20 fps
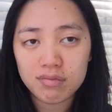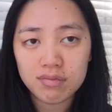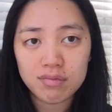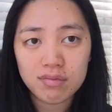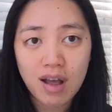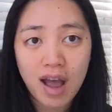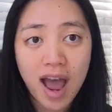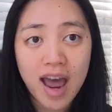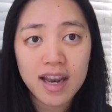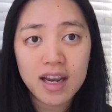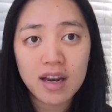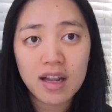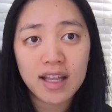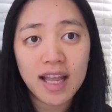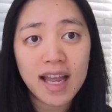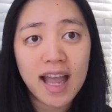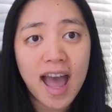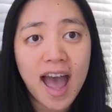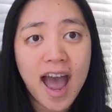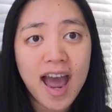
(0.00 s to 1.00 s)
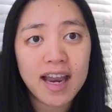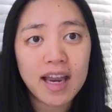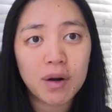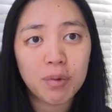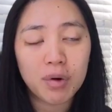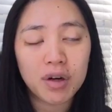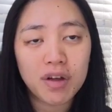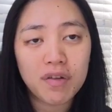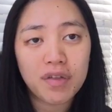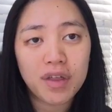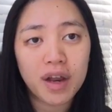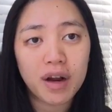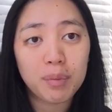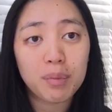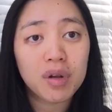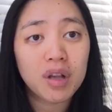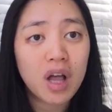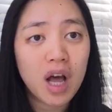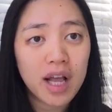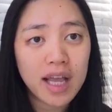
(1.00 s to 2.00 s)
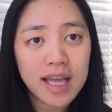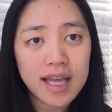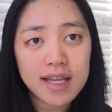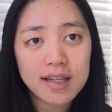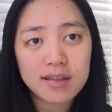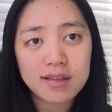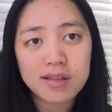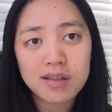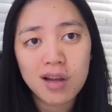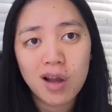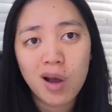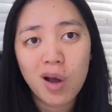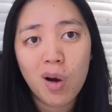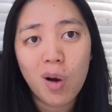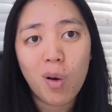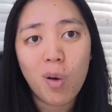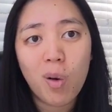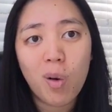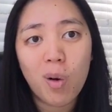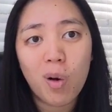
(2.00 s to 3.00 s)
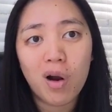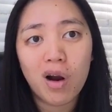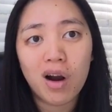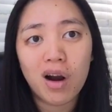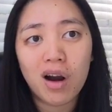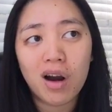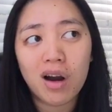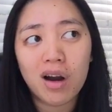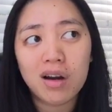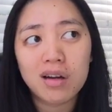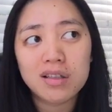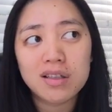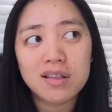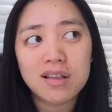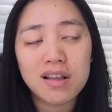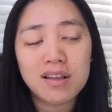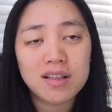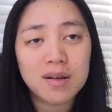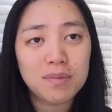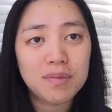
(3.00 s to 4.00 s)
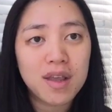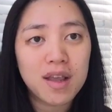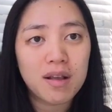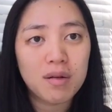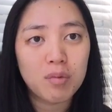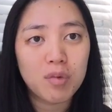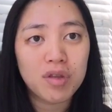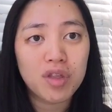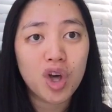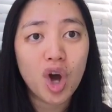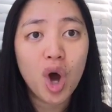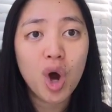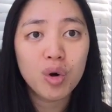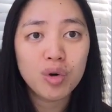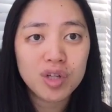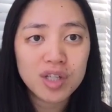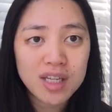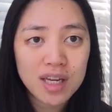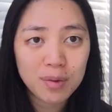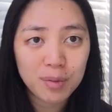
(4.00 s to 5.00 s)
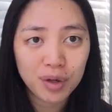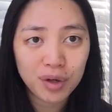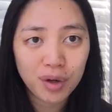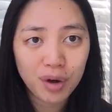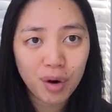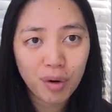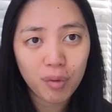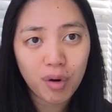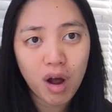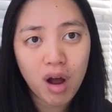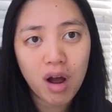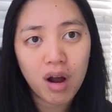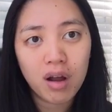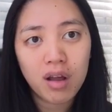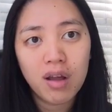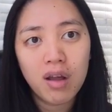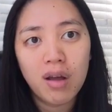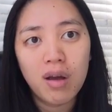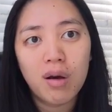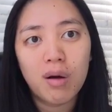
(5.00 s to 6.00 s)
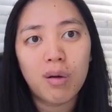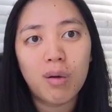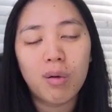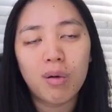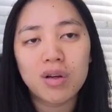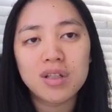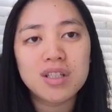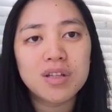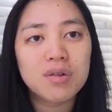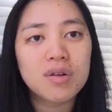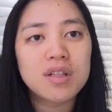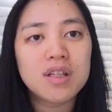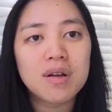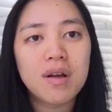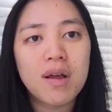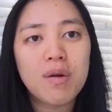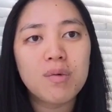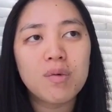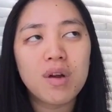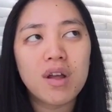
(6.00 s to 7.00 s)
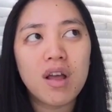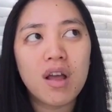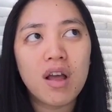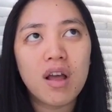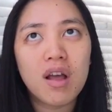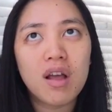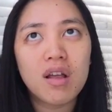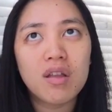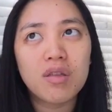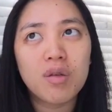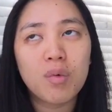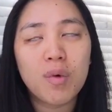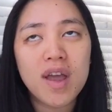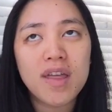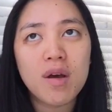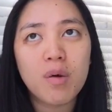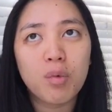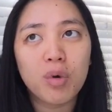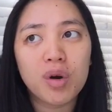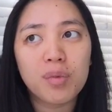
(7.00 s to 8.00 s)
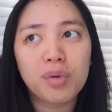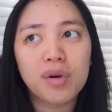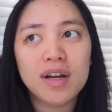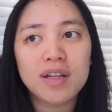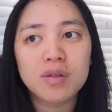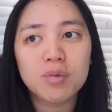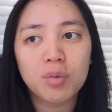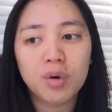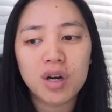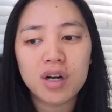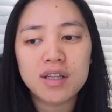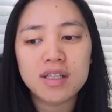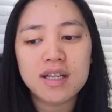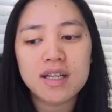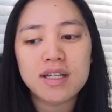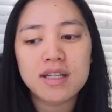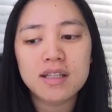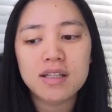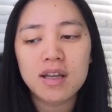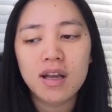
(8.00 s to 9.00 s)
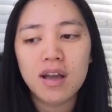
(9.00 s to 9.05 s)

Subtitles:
added one of their plugins, or then something with the hosting would go wrong, or the way that WordPress works is